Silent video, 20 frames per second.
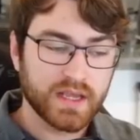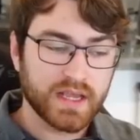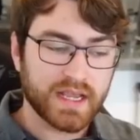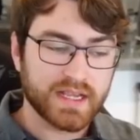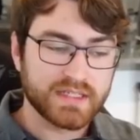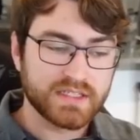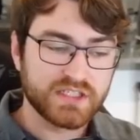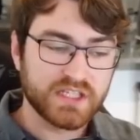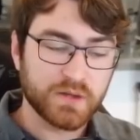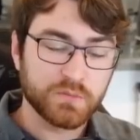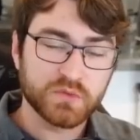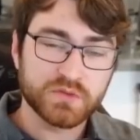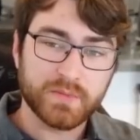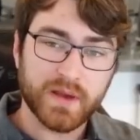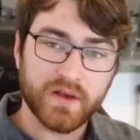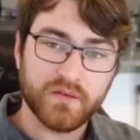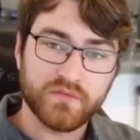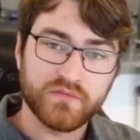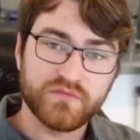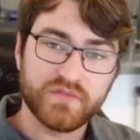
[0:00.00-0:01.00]
And Jim was
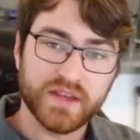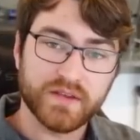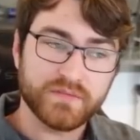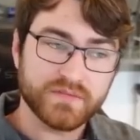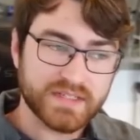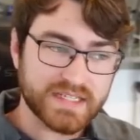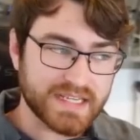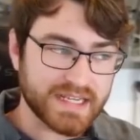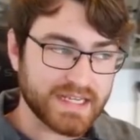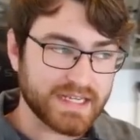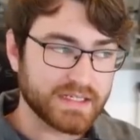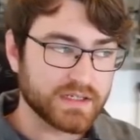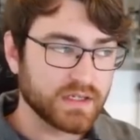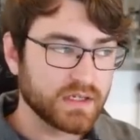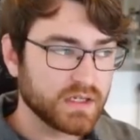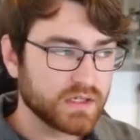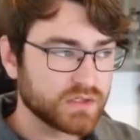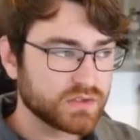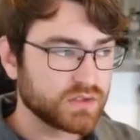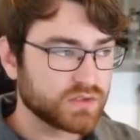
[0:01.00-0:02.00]
about 15
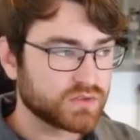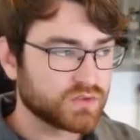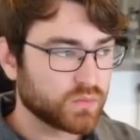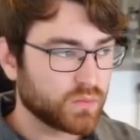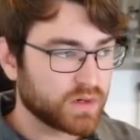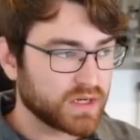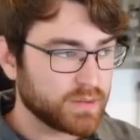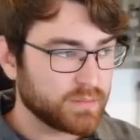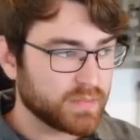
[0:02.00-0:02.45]
to 20